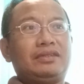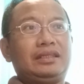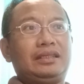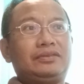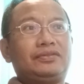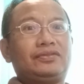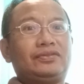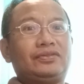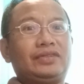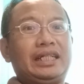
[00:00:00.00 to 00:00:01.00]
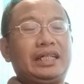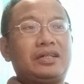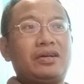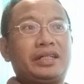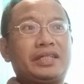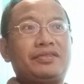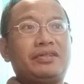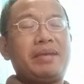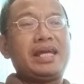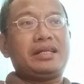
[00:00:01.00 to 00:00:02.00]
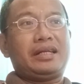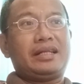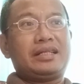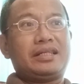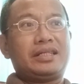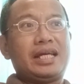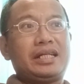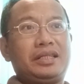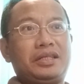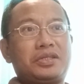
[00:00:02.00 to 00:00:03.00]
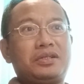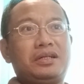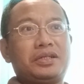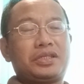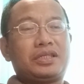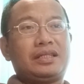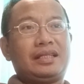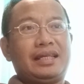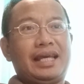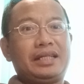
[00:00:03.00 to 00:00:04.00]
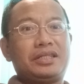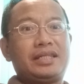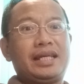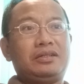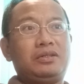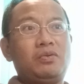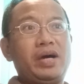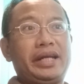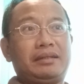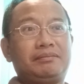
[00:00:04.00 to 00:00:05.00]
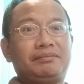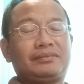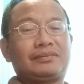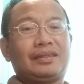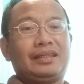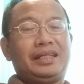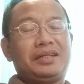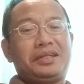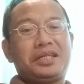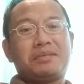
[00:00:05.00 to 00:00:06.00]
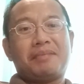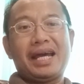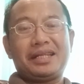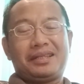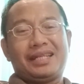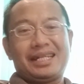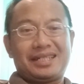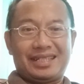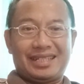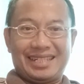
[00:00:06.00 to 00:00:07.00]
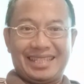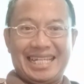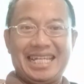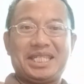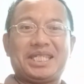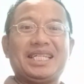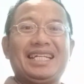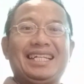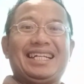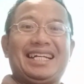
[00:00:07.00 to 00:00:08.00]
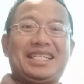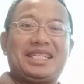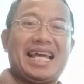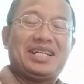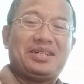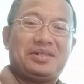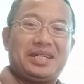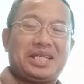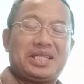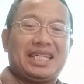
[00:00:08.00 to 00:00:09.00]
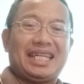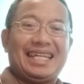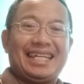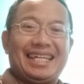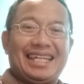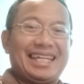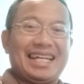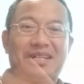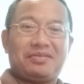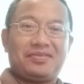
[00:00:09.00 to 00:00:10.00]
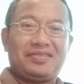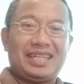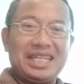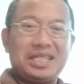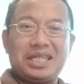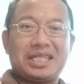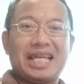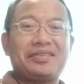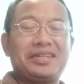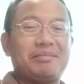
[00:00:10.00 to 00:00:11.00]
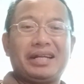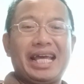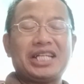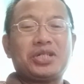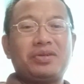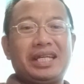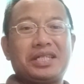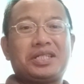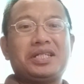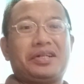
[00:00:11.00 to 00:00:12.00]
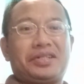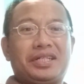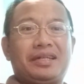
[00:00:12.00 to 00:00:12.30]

of in the cognitive domain set in this course at CLO1. Now, despite that this CLO is kind of easy sounding, but actually is not,